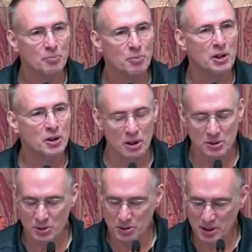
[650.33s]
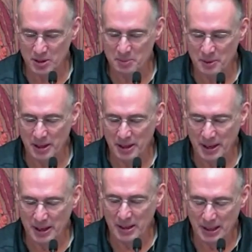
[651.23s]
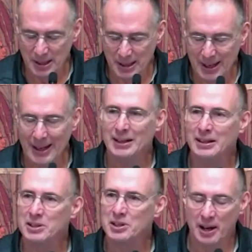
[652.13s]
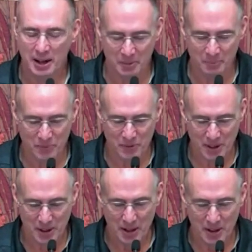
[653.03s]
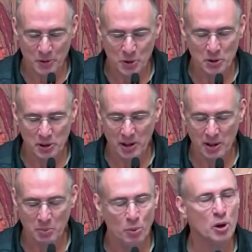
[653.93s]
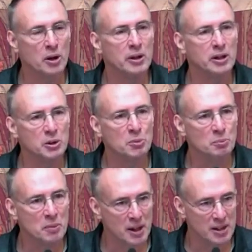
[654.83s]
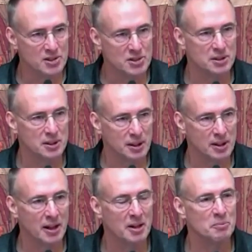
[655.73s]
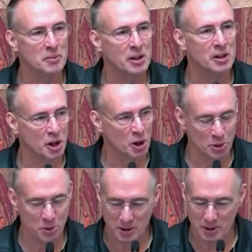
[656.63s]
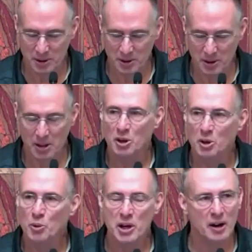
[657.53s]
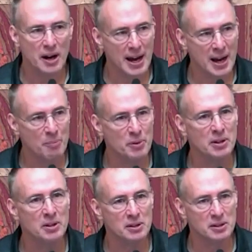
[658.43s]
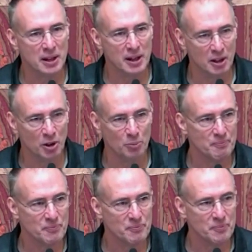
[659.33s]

but he also said to my dad, anytime, and if you need more, you must let me know. We are happy to help.